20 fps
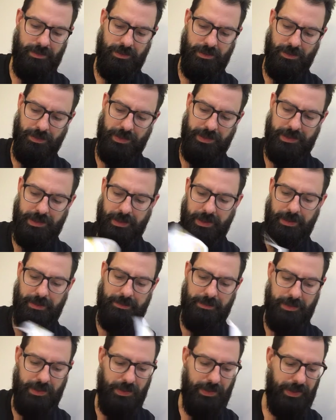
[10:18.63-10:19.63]
The reason
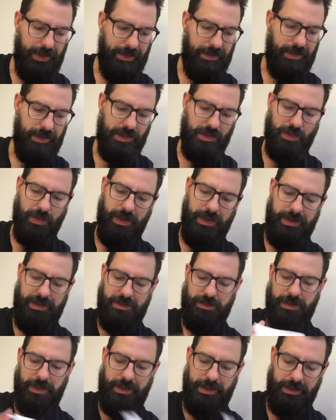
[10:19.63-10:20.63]
I'm doing it this way
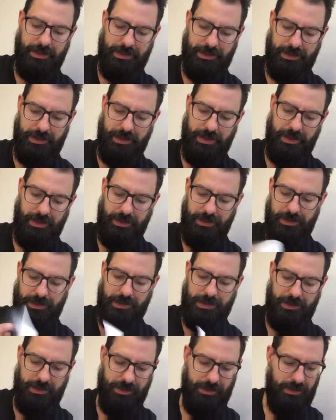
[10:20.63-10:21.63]
is because
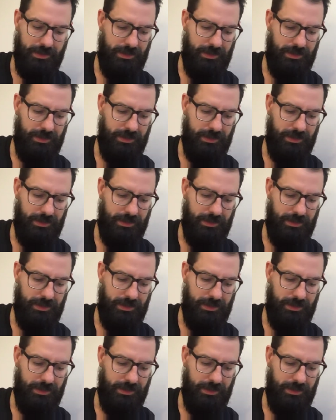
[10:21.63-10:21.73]
there's